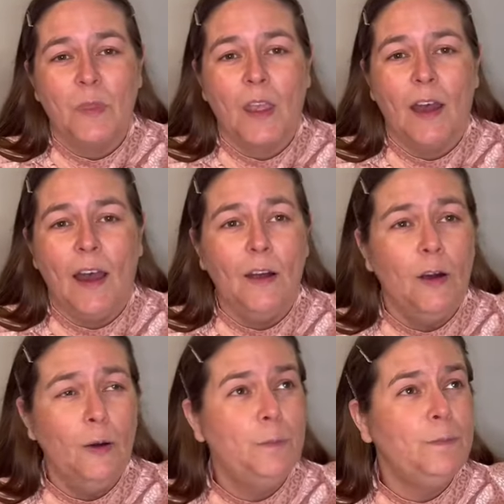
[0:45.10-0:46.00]
I
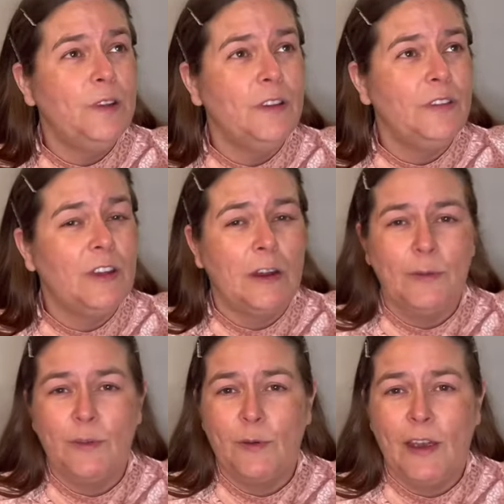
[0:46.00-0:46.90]
hope this setup
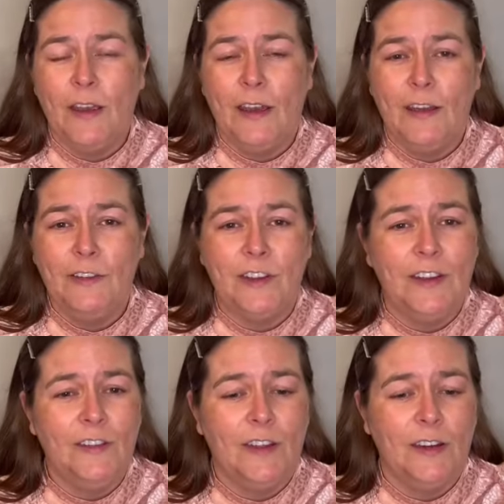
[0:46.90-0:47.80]
is okay. I
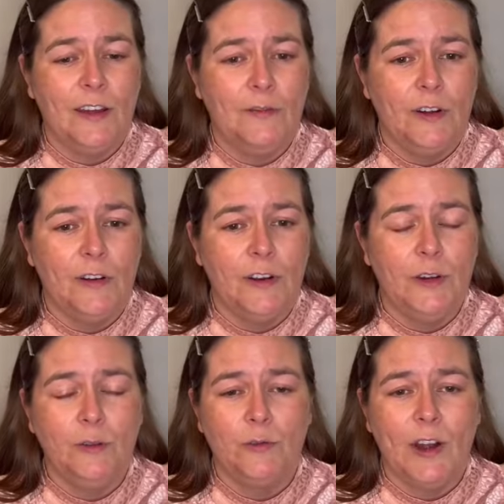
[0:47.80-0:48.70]
changed it. I've got a
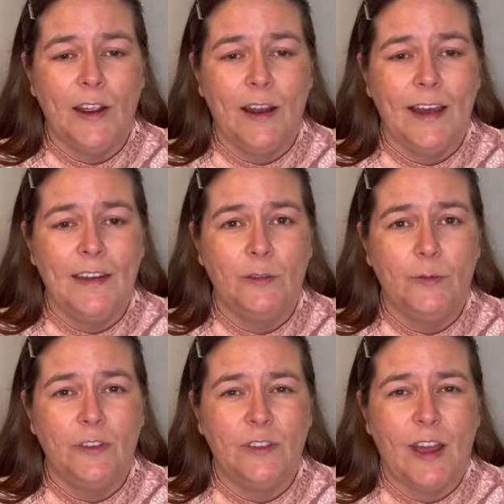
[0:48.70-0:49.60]
new ring light,
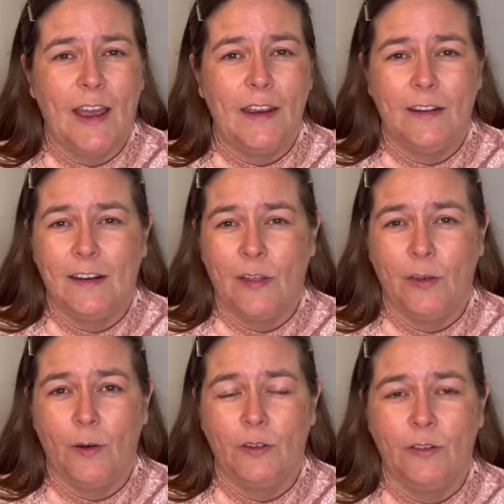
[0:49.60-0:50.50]
which is higher than I
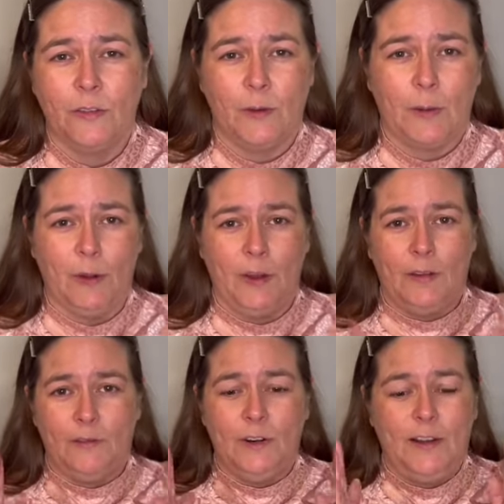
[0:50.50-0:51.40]
thought. So I'm
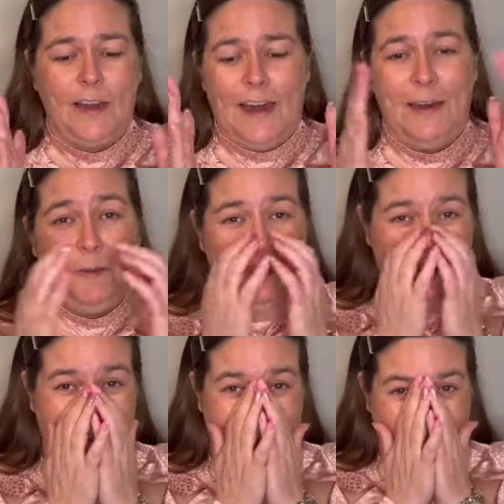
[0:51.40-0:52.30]
looking really high up in
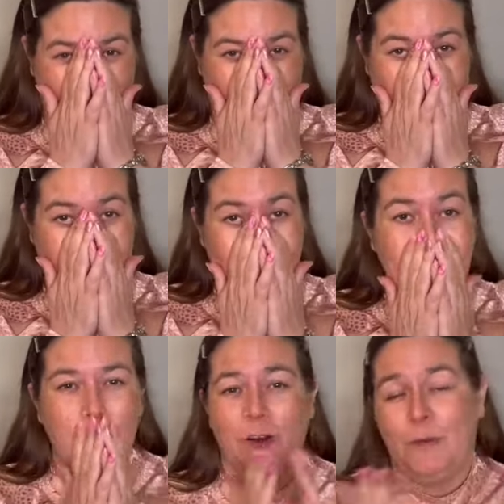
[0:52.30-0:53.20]
the camera.
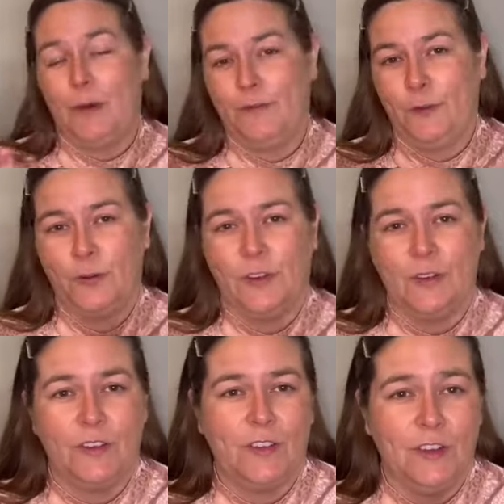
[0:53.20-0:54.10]
Or in my phone in
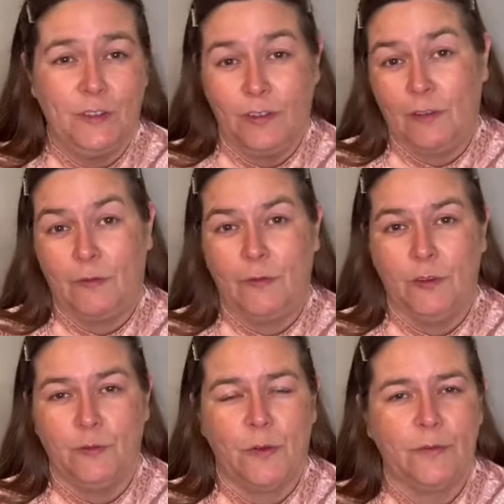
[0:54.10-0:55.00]
this case, because I've
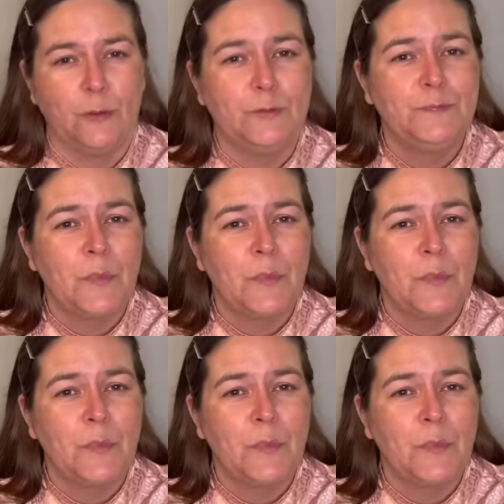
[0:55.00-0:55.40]
used my phone.